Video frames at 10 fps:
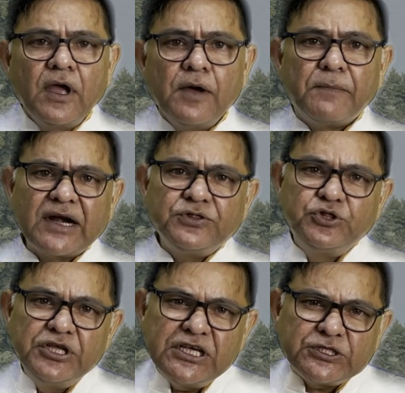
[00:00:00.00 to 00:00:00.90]
But
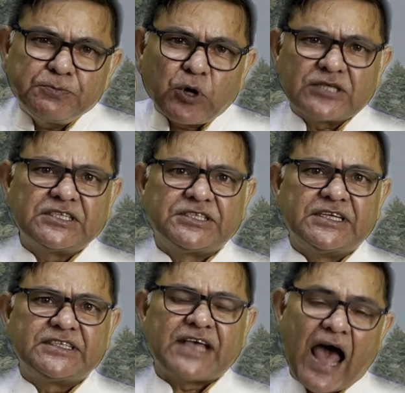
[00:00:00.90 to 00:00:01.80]
these
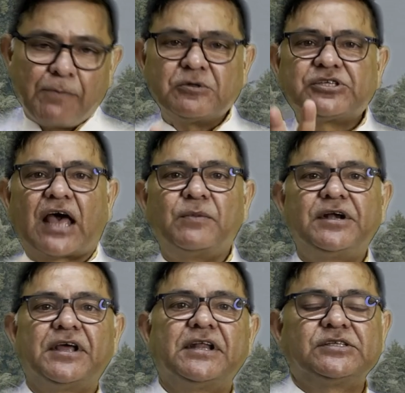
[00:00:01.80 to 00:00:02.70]
processes happen
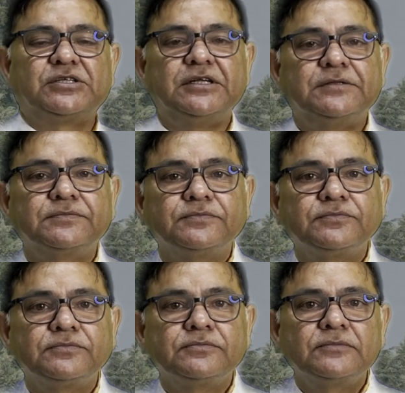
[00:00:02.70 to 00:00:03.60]
simultaneously.
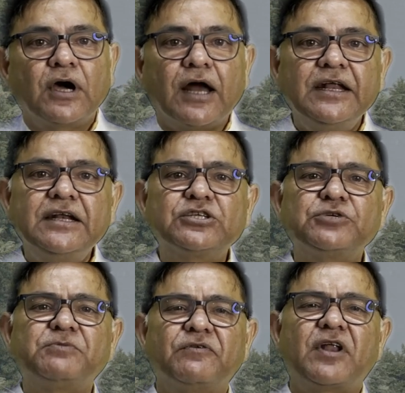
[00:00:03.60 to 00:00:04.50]
A
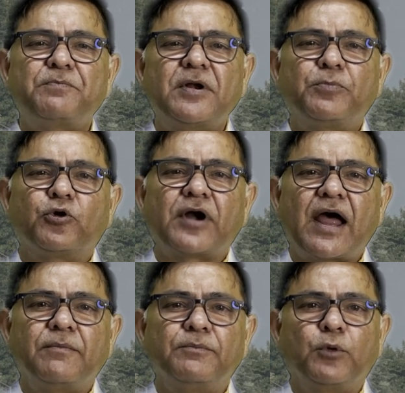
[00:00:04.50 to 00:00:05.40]
leadership development
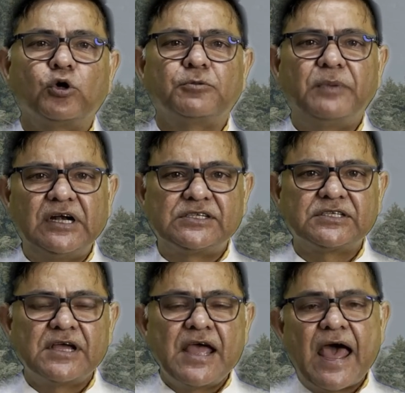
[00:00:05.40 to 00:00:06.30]
program both builds
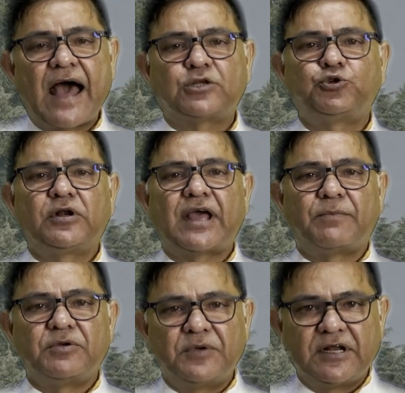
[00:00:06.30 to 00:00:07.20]
actual
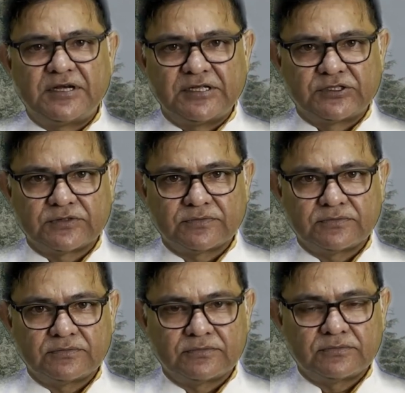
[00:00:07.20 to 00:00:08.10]
capabilities
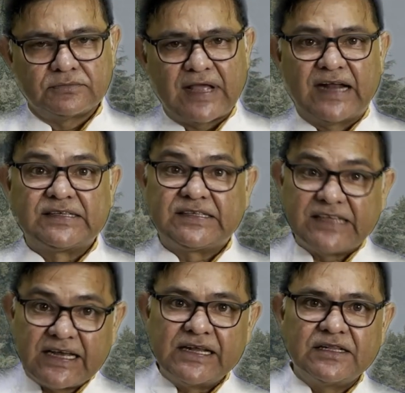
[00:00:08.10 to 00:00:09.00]
and
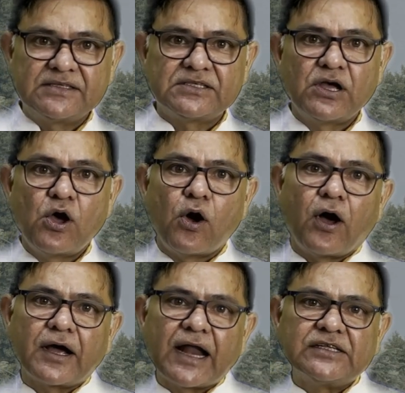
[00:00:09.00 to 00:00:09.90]
signals
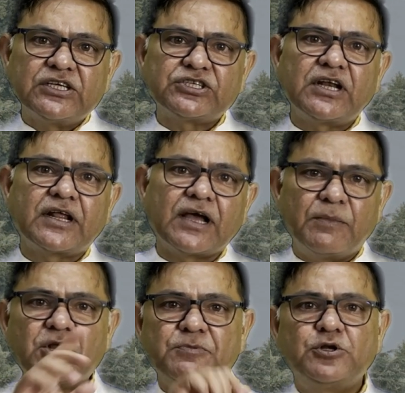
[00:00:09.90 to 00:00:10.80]
organizational
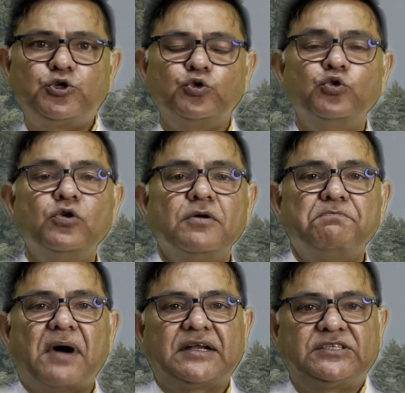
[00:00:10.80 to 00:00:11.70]
commitment to
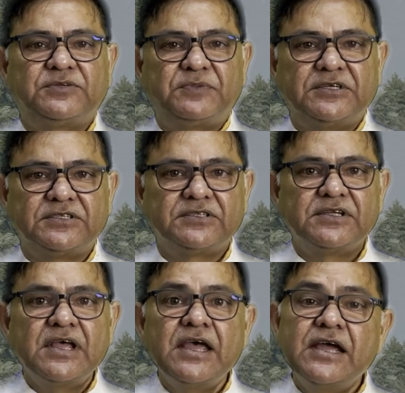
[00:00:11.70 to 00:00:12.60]
participants.
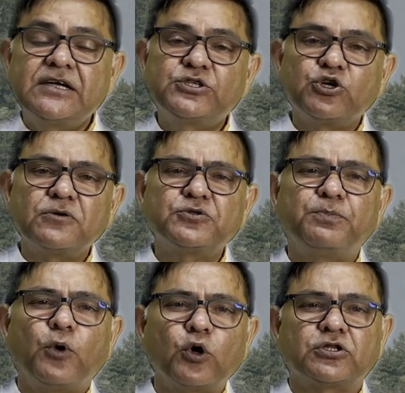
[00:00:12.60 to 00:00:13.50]
It serves
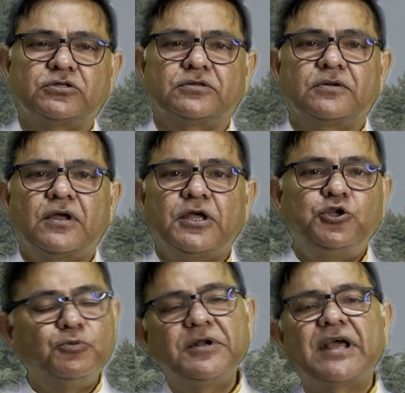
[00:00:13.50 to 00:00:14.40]
both
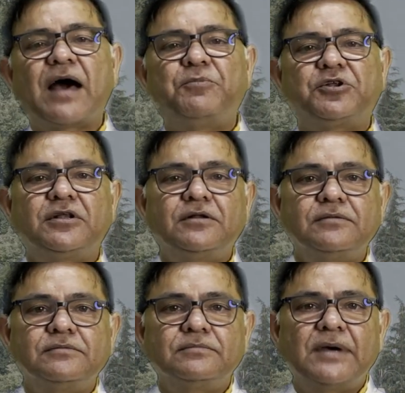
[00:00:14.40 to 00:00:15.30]
human capital
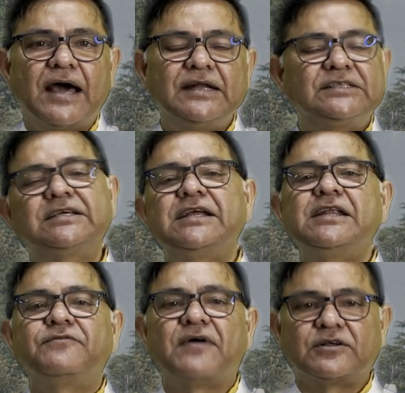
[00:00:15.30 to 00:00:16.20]
and
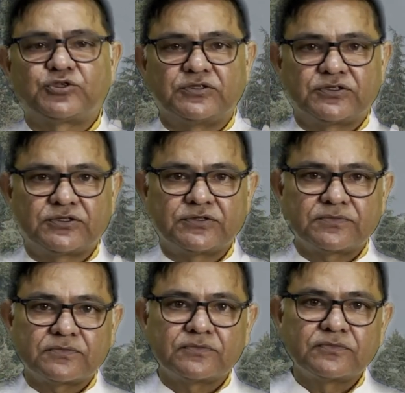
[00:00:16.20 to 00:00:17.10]
screening functions.
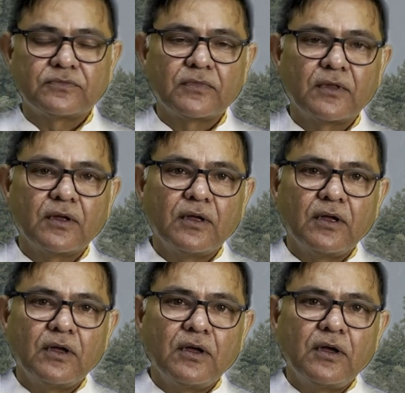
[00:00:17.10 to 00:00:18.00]

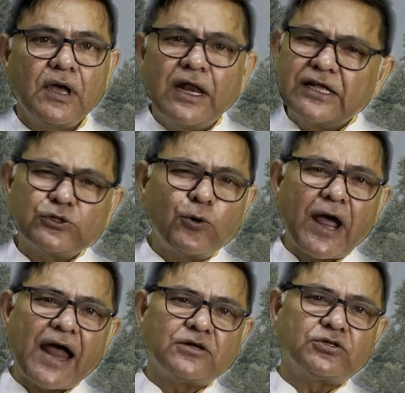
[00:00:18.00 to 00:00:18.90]
Let's look
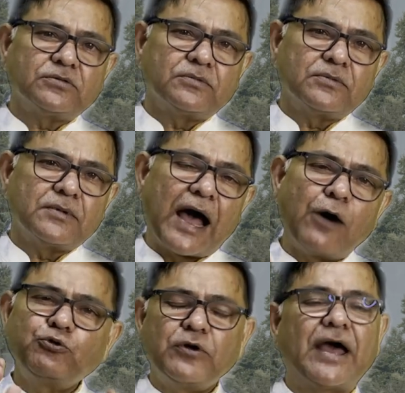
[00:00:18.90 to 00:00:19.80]
at how
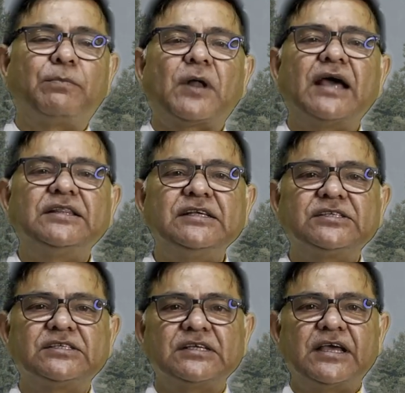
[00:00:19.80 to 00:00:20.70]
to apply
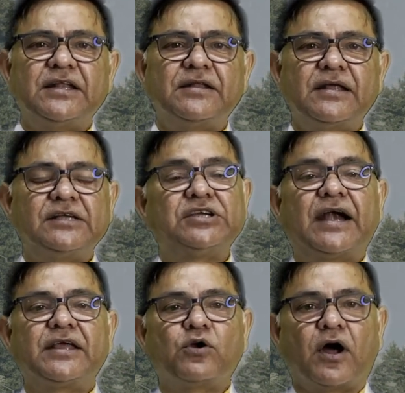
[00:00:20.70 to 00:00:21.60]
these in
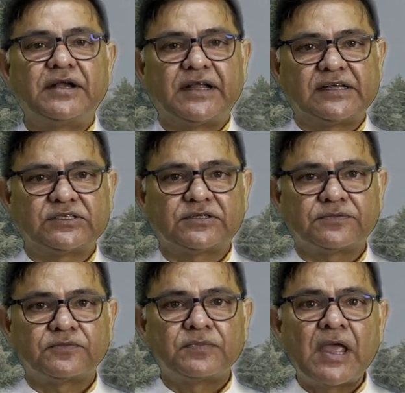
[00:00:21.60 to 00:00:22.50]
HRD context.
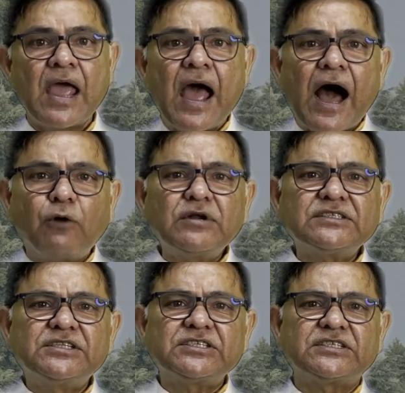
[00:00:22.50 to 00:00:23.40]
How does
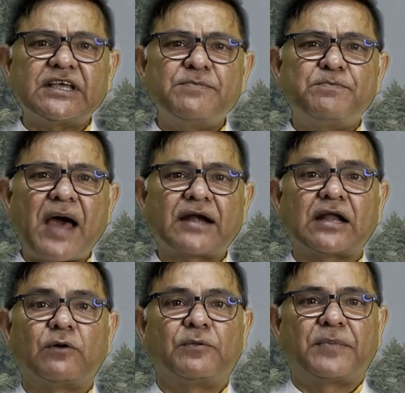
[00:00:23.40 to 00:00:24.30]
this impact
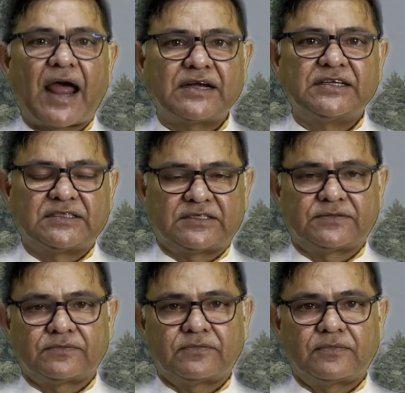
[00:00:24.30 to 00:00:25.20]
our practice?
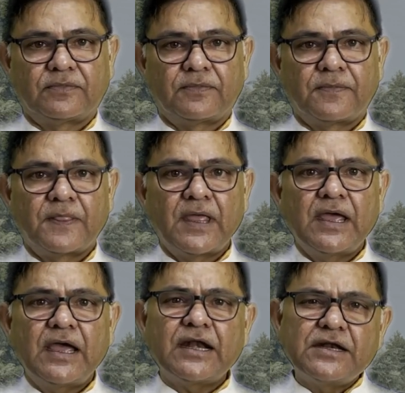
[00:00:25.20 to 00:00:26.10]

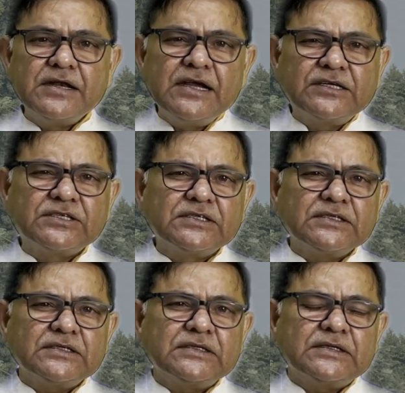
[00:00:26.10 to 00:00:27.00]
It needs
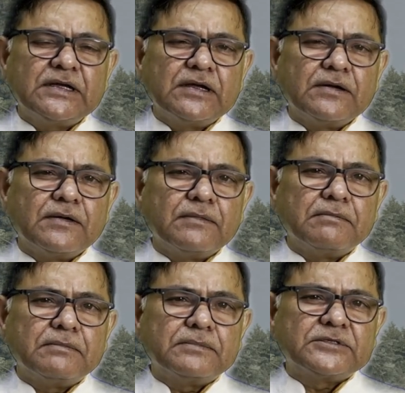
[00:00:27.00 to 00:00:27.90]

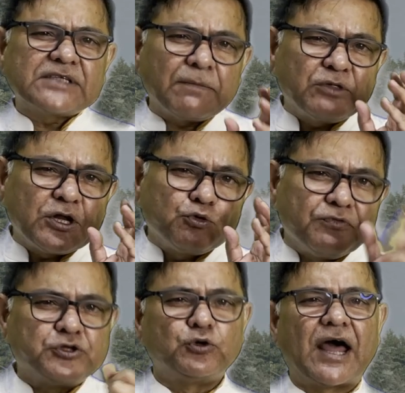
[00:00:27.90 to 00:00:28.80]
something to
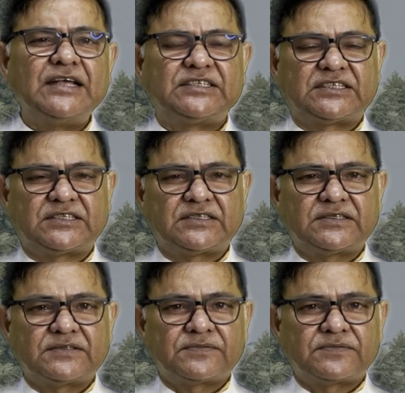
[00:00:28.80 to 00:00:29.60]
visualize